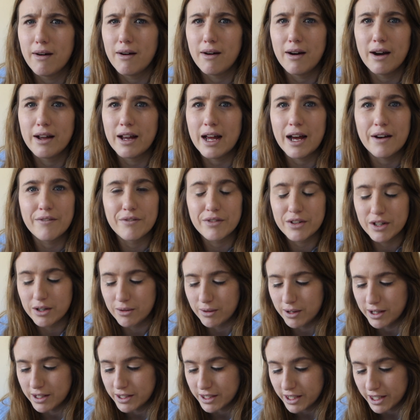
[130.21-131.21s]
I have no
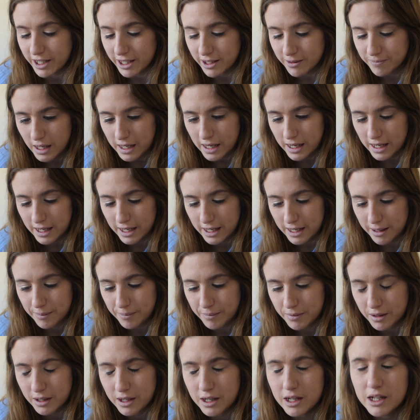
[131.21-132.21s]
idea,
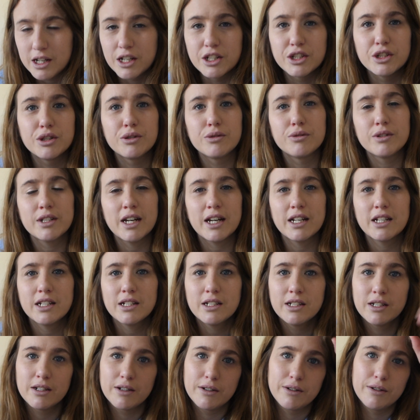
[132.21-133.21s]
because you tend
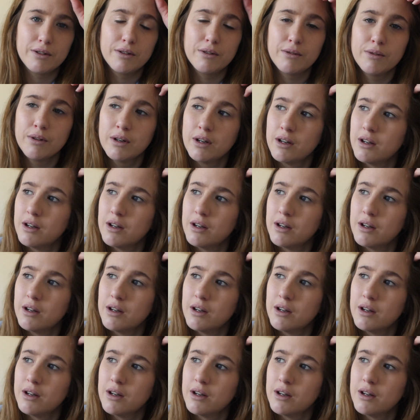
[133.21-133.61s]
to